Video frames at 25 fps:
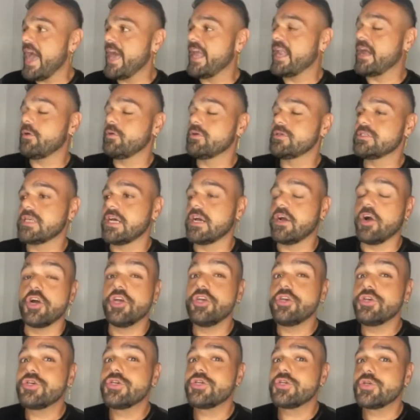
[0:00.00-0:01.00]
And I was like, are
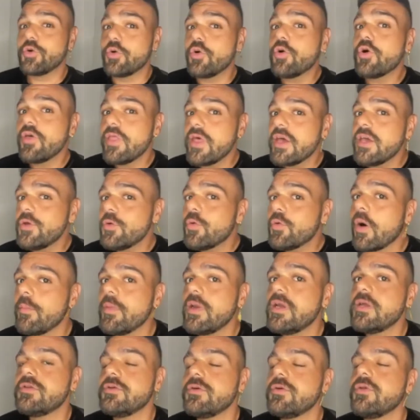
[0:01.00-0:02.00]
you sure that you want
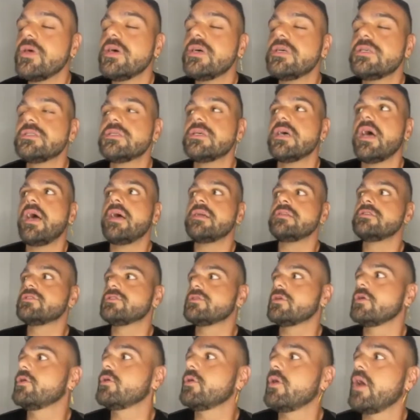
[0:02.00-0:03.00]
me to do this? And
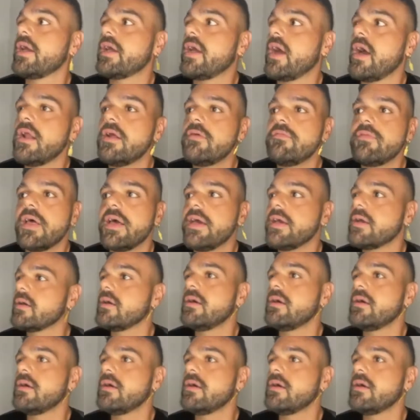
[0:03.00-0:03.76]
so I kind of like,